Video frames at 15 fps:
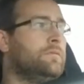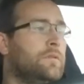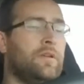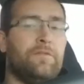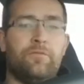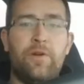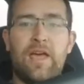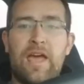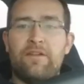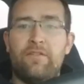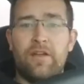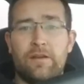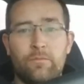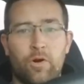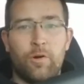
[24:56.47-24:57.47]
If we have
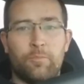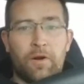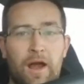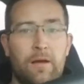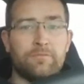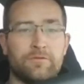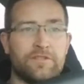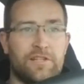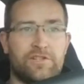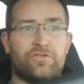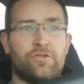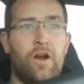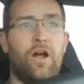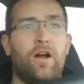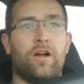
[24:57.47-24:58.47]
any more problems with this
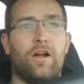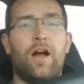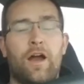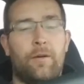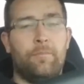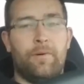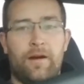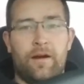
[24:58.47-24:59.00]
strong arm,